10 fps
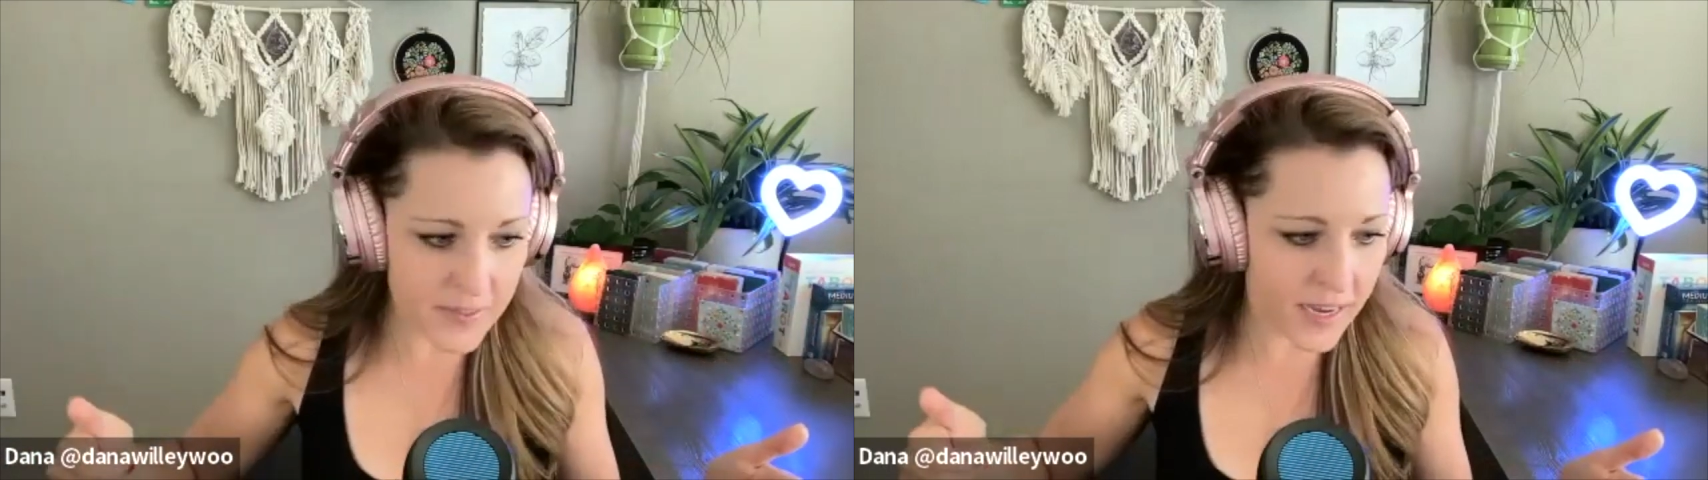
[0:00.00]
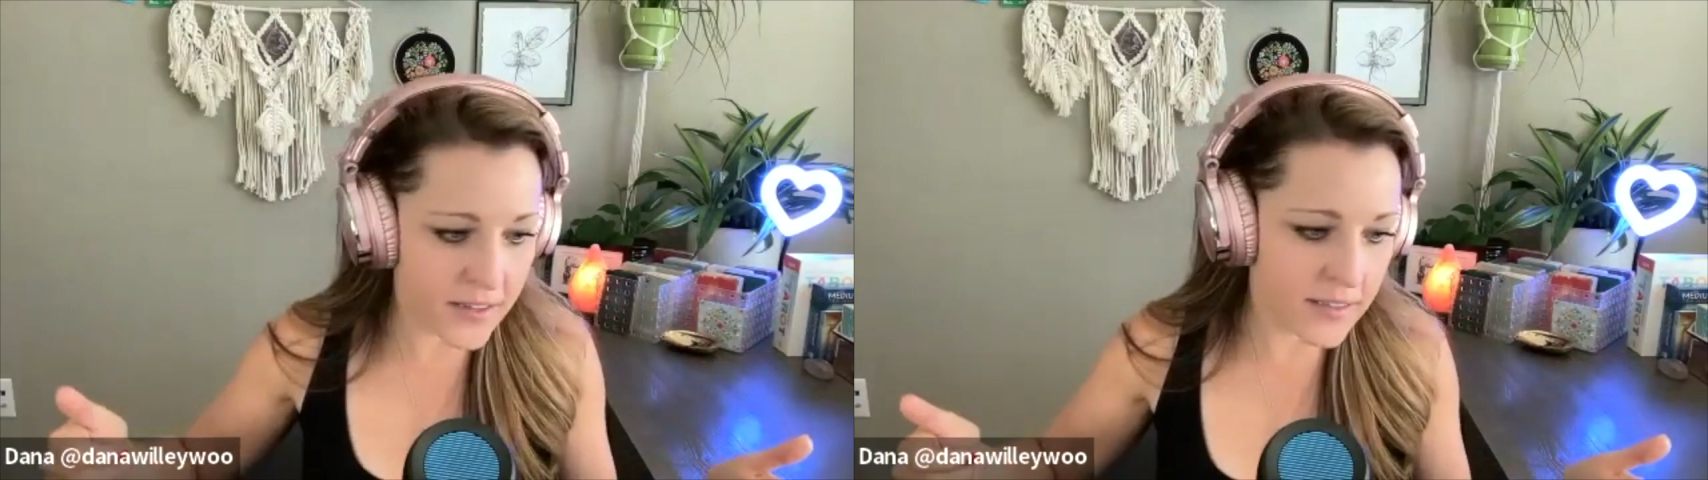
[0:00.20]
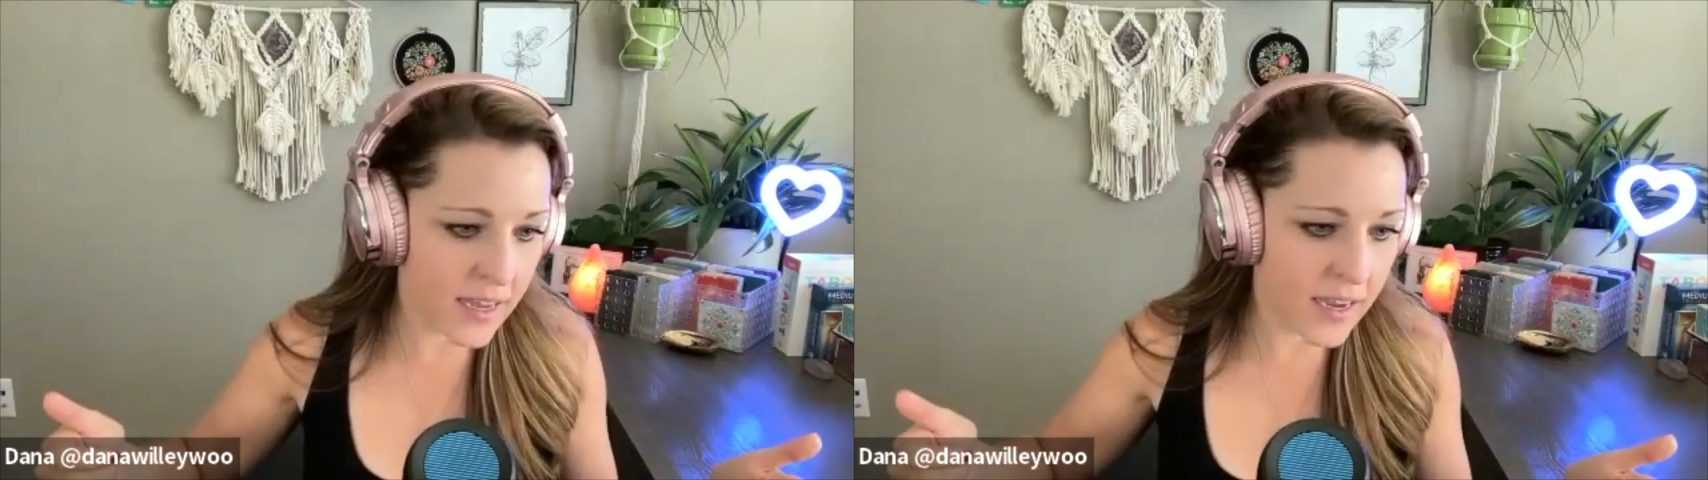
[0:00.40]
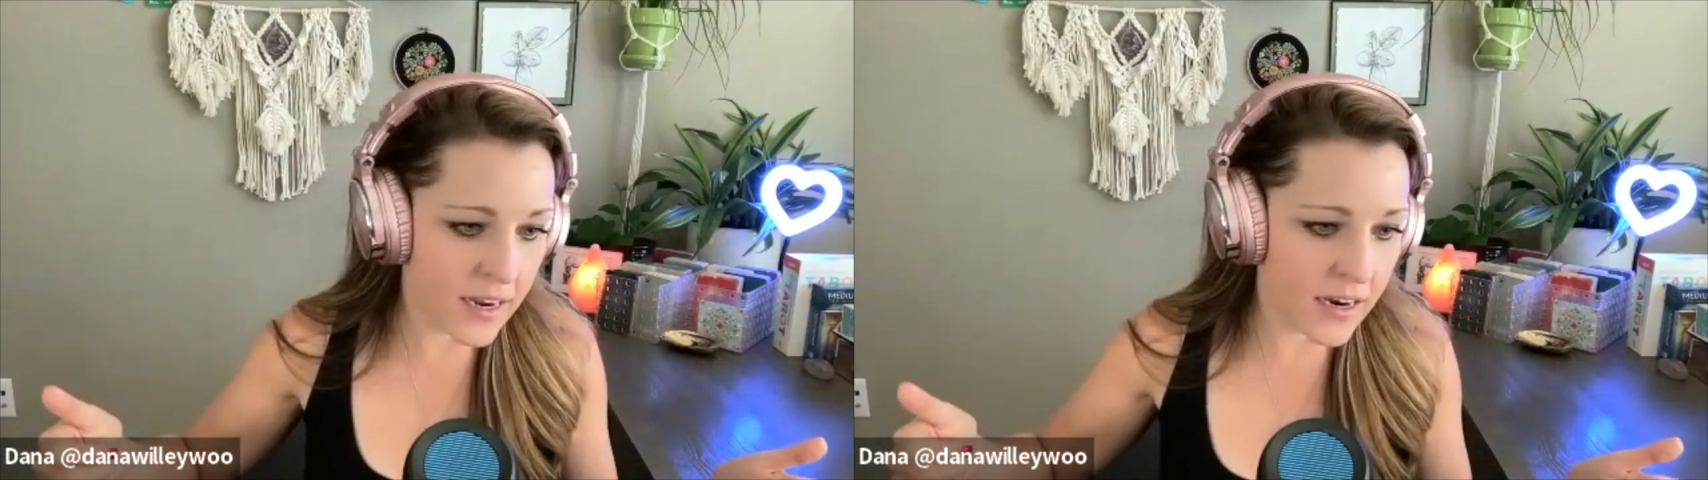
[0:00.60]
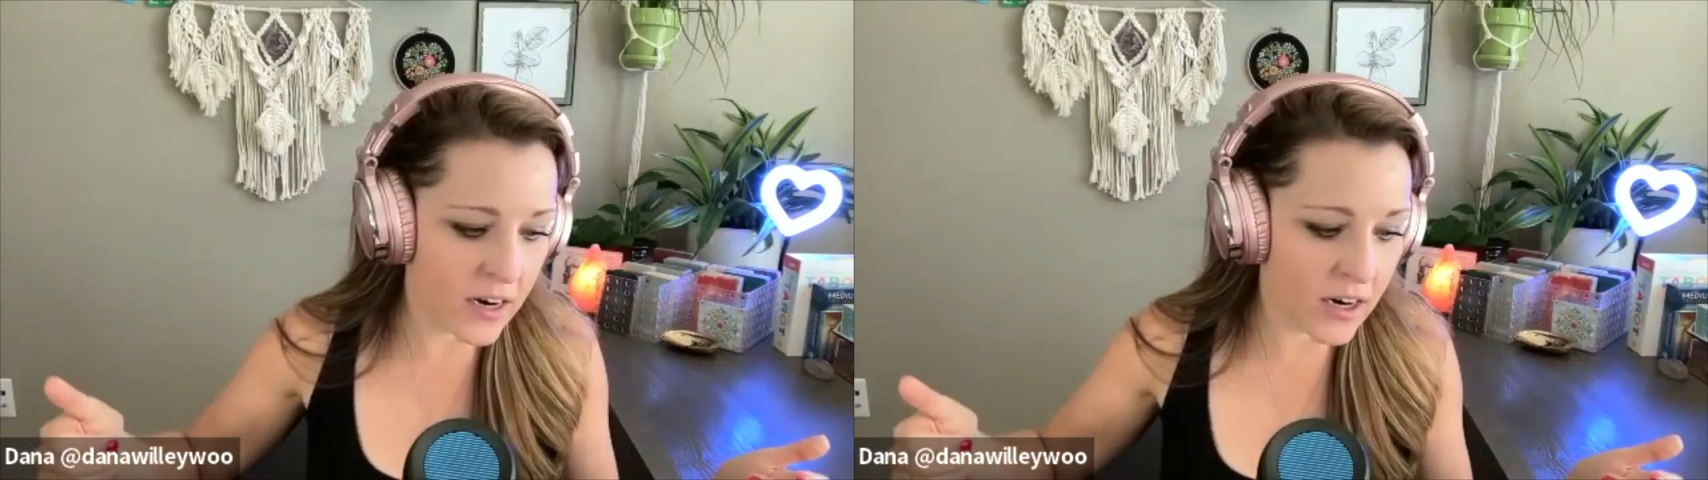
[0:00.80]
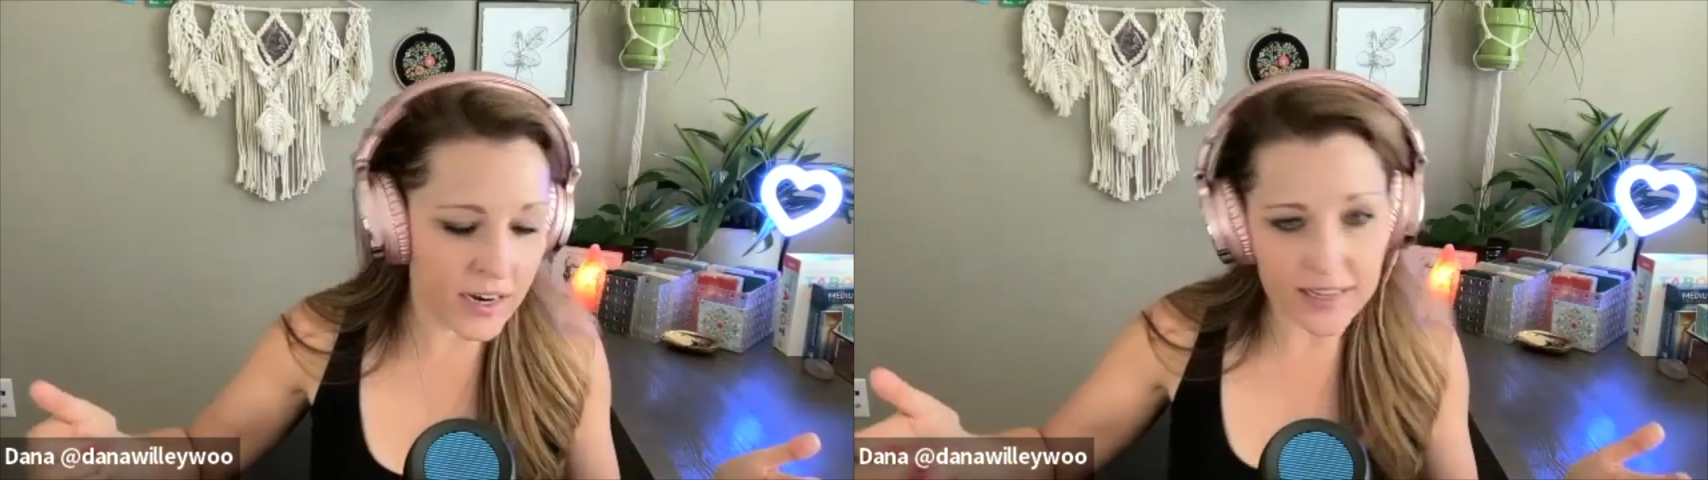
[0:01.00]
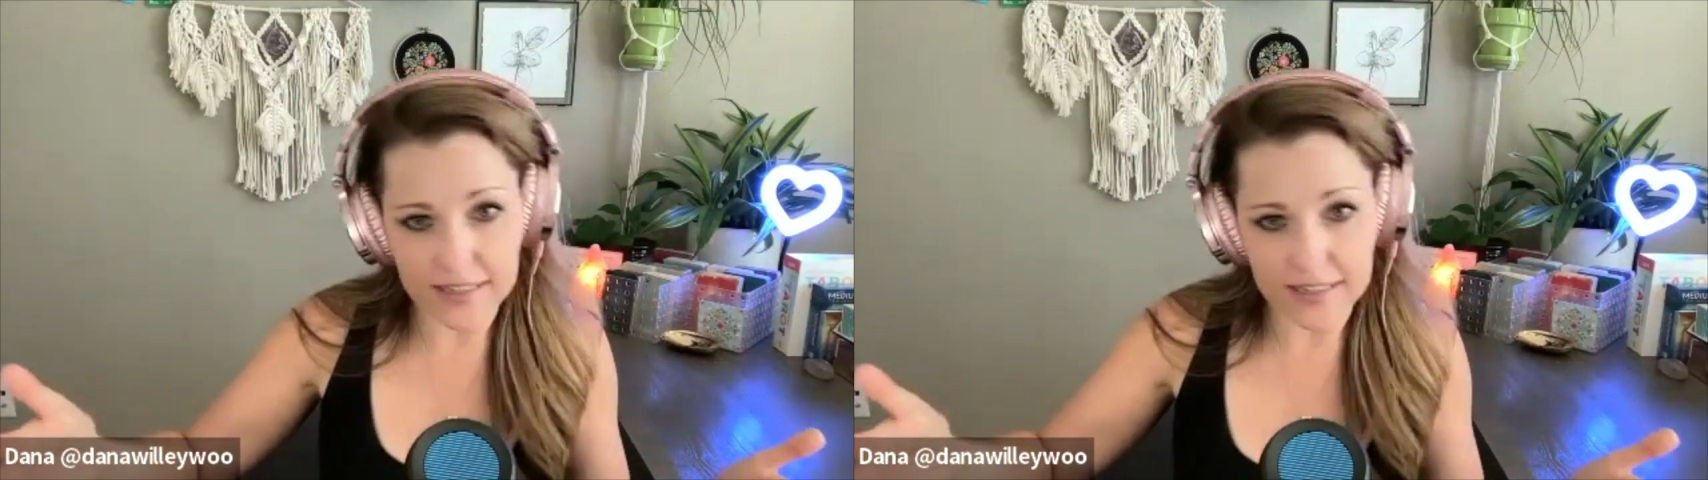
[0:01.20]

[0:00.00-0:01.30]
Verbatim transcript: down there and